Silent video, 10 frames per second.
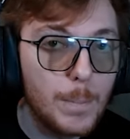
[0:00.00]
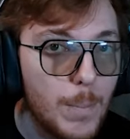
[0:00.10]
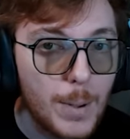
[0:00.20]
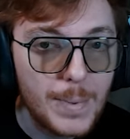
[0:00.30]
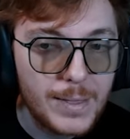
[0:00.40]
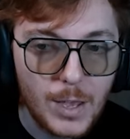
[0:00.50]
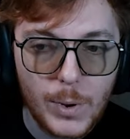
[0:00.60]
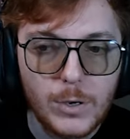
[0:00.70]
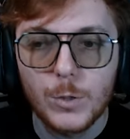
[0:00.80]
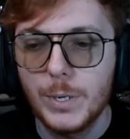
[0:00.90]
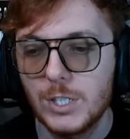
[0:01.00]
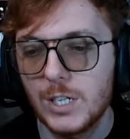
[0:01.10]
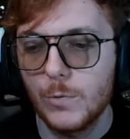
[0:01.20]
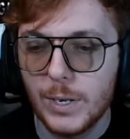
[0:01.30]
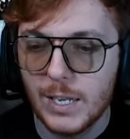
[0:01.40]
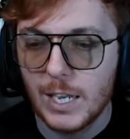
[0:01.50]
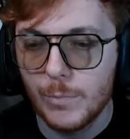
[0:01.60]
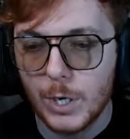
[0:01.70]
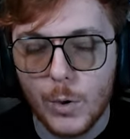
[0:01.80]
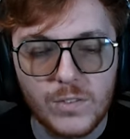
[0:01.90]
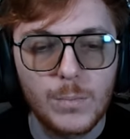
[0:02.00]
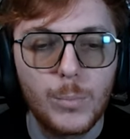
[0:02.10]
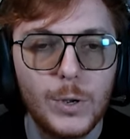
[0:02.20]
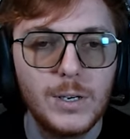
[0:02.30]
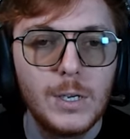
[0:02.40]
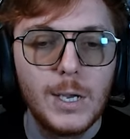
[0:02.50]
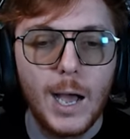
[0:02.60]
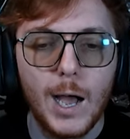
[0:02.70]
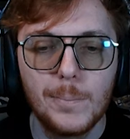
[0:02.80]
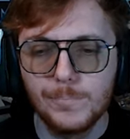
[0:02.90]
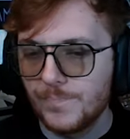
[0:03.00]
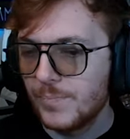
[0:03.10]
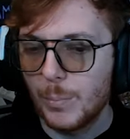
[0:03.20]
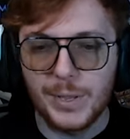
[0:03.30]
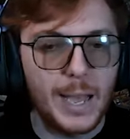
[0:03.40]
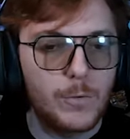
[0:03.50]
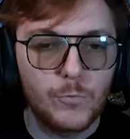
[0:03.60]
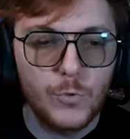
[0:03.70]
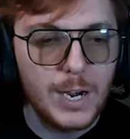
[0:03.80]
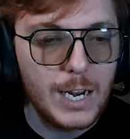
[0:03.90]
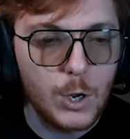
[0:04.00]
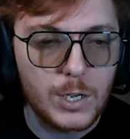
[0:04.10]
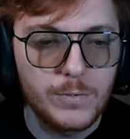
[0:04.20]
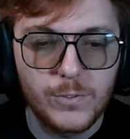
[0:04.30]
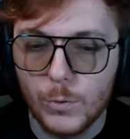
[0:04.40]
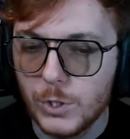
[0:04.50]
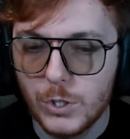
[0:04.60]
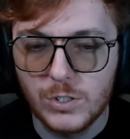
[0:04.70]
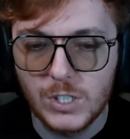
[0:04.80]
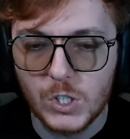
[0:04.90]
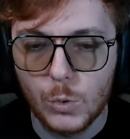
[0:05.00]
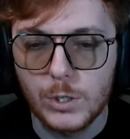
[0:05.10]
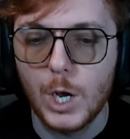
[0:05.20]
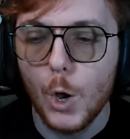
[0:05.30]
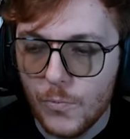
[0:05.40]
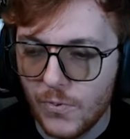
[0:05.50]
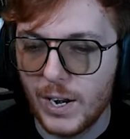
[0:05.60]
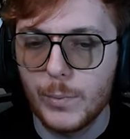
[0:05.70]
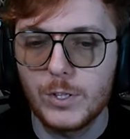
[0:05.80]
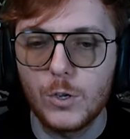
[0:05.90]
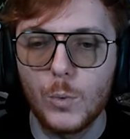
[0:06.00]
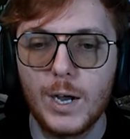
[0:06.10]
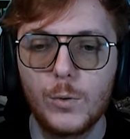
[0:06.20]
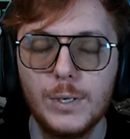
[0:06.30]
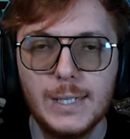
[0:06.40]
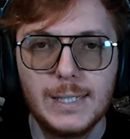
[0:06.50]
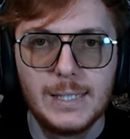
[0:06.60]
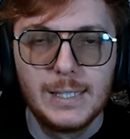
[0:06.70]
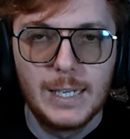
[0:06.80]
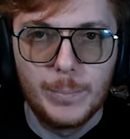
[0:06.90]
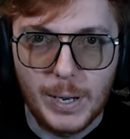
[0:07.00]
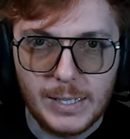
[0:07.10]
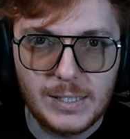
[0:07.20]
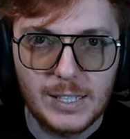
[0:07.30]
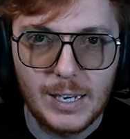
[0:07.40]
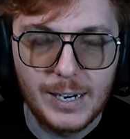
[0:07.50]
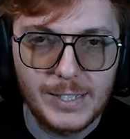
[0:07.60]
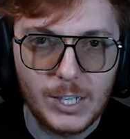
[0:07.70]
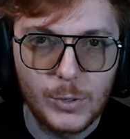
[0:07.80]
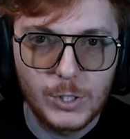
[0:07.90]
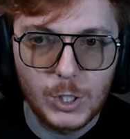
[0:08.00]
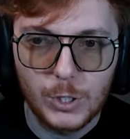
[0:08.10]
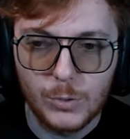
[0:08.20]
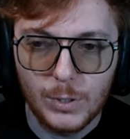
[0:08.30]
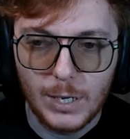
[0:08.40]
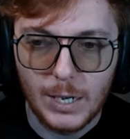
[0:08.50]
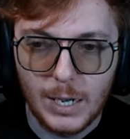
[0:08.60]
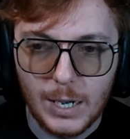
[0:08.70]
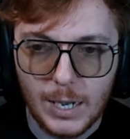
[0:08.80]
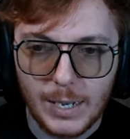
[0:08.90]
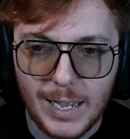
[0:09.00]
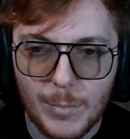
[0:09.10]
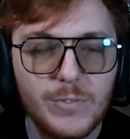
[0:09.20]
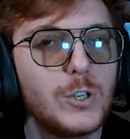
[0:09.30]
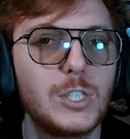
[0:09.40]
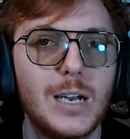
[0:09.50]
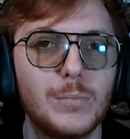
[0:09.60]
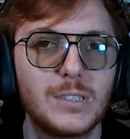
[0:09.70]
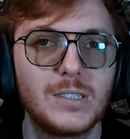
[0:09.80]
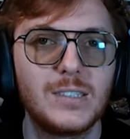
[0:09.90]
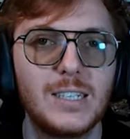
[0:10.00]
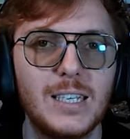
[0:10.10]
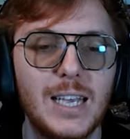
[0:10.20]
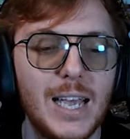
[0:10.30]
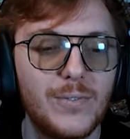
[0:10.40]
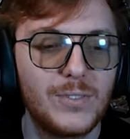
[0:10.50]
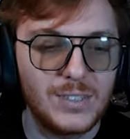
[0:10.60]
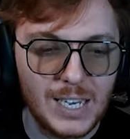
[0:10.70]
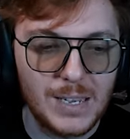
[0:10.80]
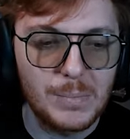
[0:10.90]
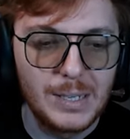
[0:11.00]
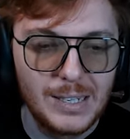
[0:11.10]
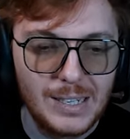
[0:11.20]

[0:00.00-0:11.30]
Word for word: might make their way onto the pitch, see if we can give them a go at some point. Um, but yeah, really looking forward to using this squad. Hopefully we do well. But let's go and do uh, a game of FUT Champs and see if the team